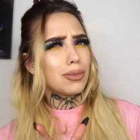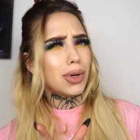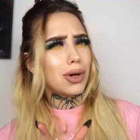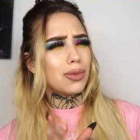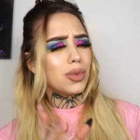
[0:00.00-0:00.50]

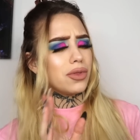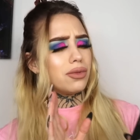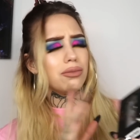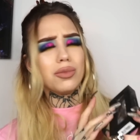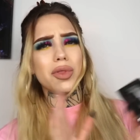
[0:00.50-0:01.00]
But with,
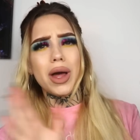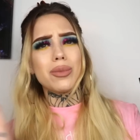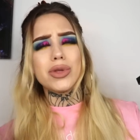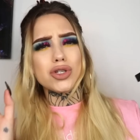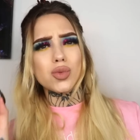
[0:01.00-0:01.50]
with
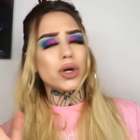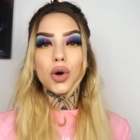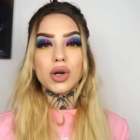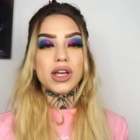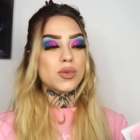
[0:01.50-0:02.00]
them, they just
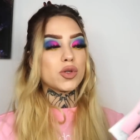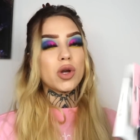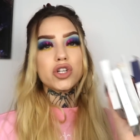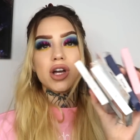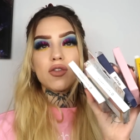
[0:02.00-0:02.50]
work. Okay, so we
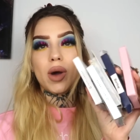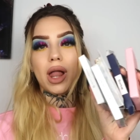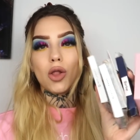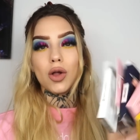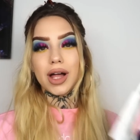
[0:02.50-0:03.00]
do actually have
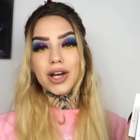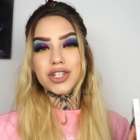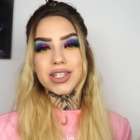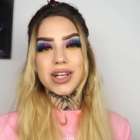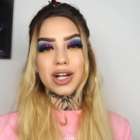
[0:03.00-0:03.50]
quite a lot of
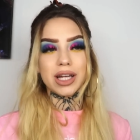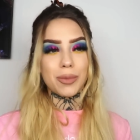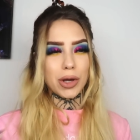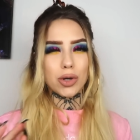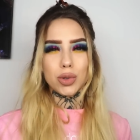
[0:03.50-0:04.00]
lashes that are
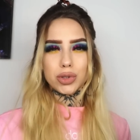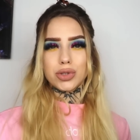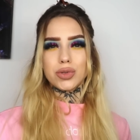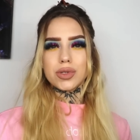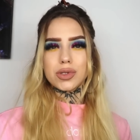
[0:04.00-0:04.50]
like my
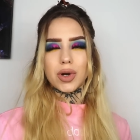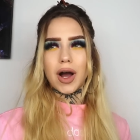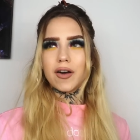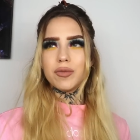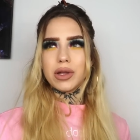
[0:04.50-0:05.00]
go-tos or
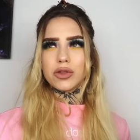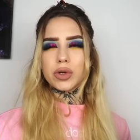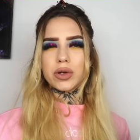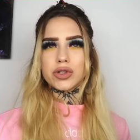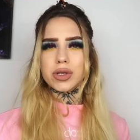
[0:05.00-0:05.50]
have been
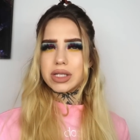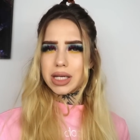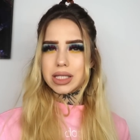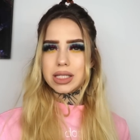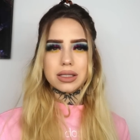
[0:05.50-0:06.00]
throughout
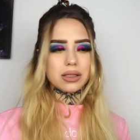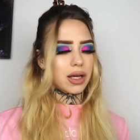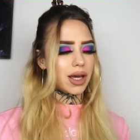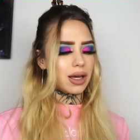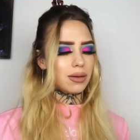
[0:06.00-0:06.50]
2018.
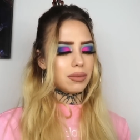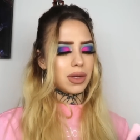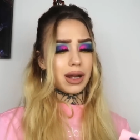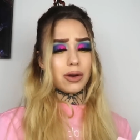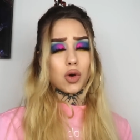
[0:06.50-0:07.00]
Um,
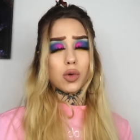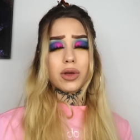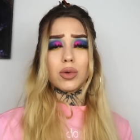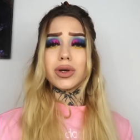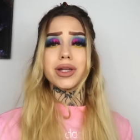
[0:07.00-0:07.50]
and I know
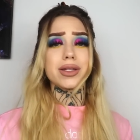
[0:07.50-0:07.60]
that will